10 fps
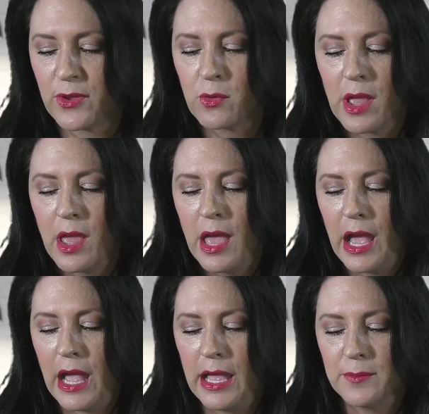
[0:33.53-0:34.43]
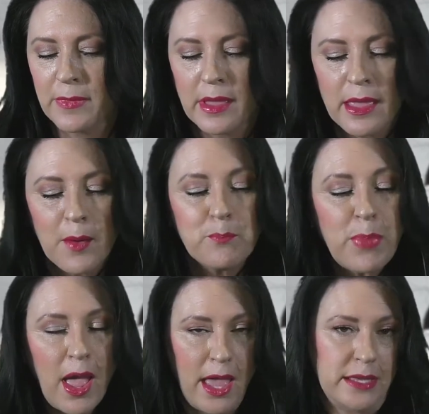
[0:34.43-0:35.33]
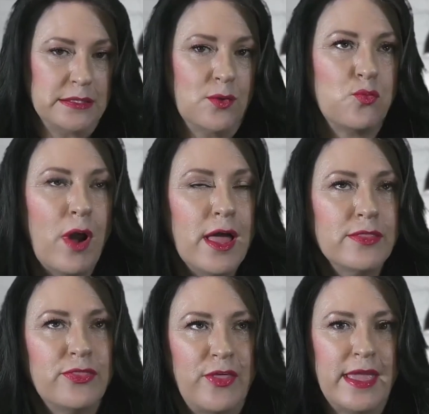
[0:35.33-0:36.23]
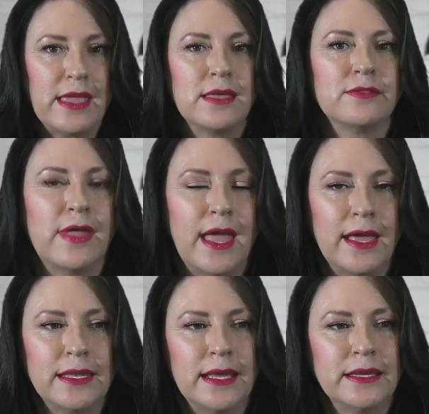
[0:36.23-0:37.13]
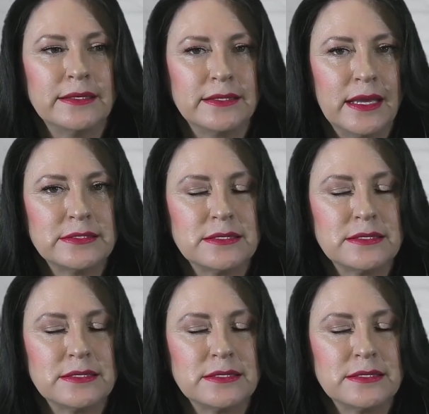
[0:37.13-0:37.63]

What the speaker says: So, but one thing that I